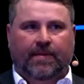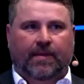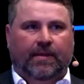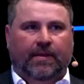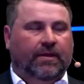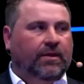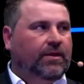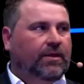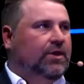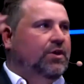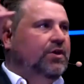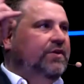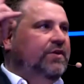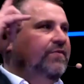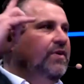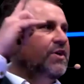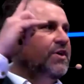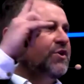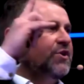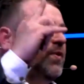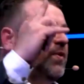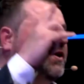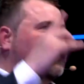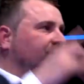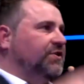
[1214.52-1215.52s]
The
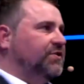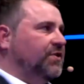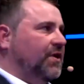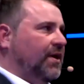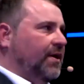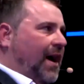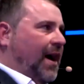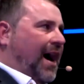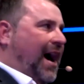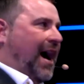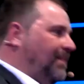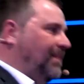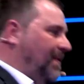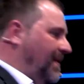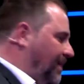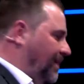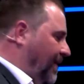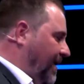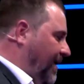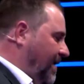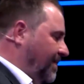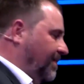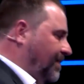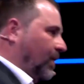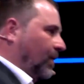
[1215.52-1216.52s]
universe wins. Happy
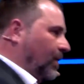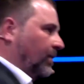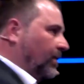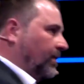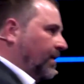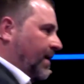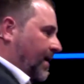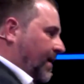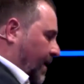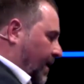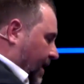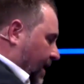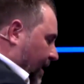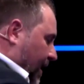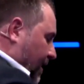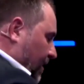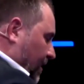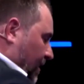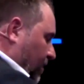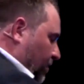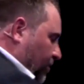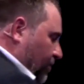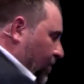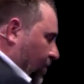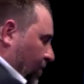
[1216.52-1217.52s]
people. And
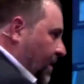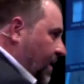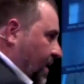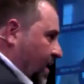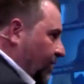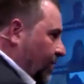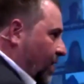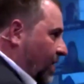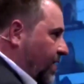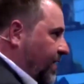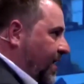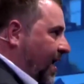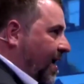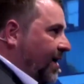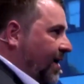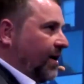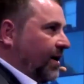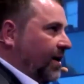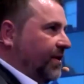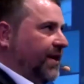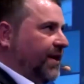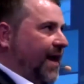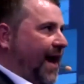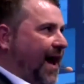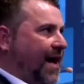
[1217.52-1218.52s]
look, right here, right now,
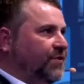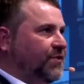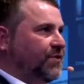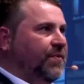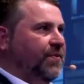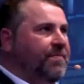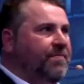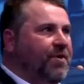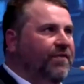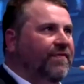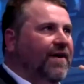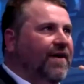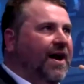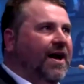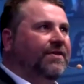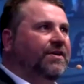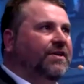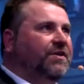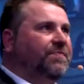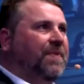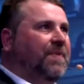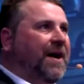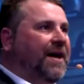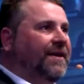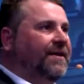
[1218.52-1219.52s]
as we move out of
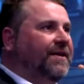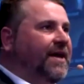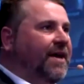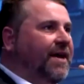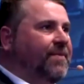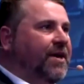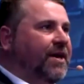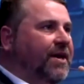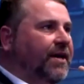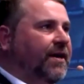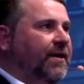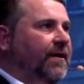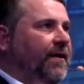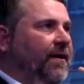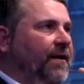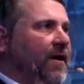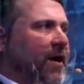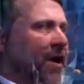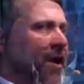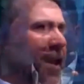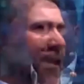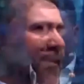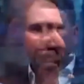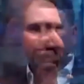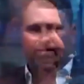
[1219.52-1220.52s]
this pandemic,
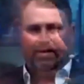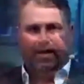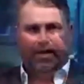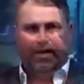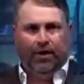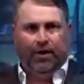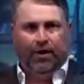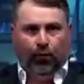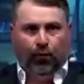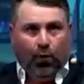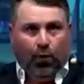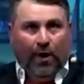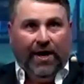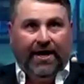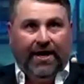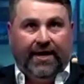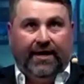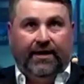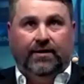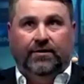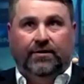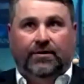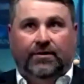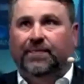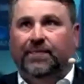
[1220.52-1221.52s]
we,
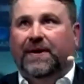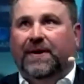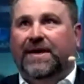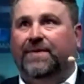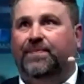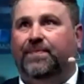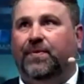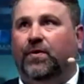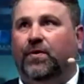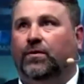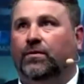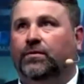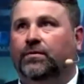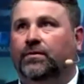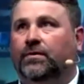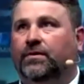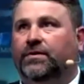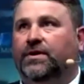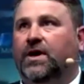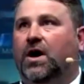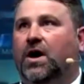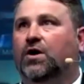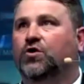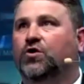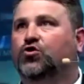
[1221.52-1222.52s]
the people,
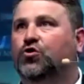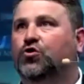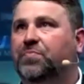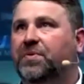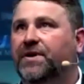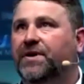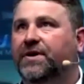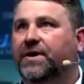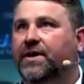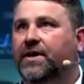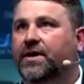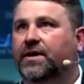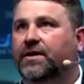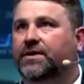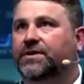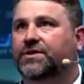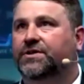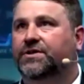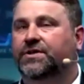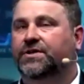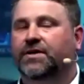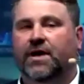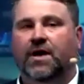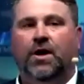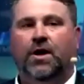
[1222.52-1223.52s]
the
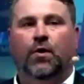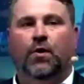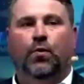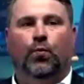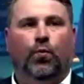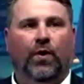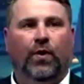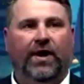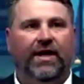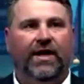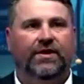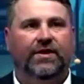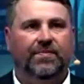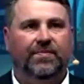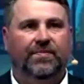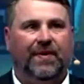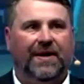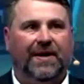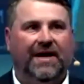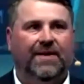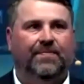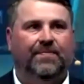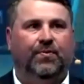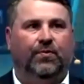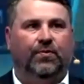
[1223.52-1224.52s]
entrepreneurs, we're the
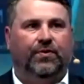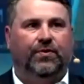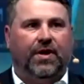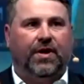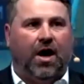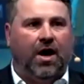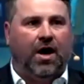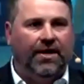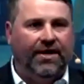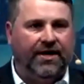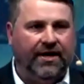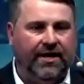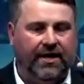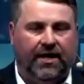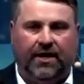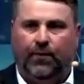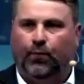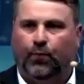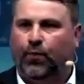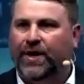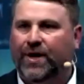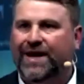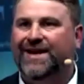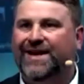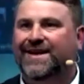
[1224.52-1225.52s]
people that
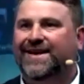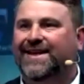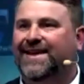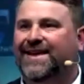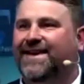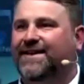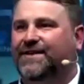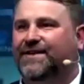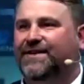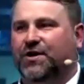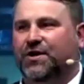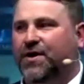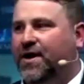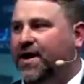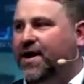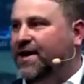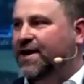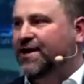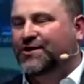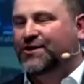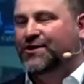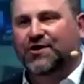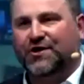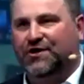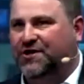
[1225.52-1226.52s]
we need to
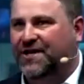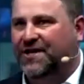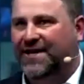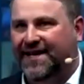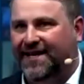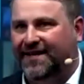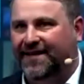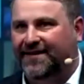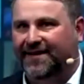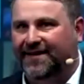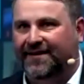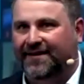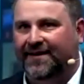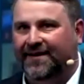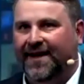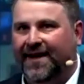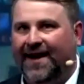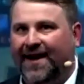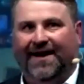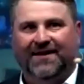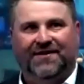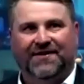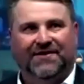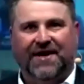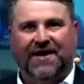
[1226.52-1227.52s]
succeed.
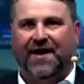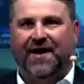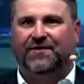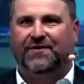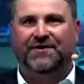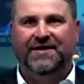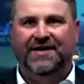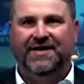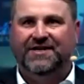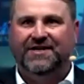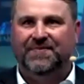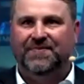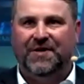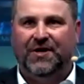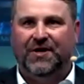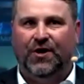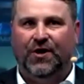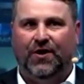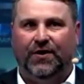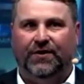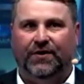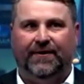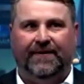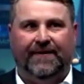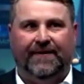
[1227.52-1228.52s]
Our sales need to be good.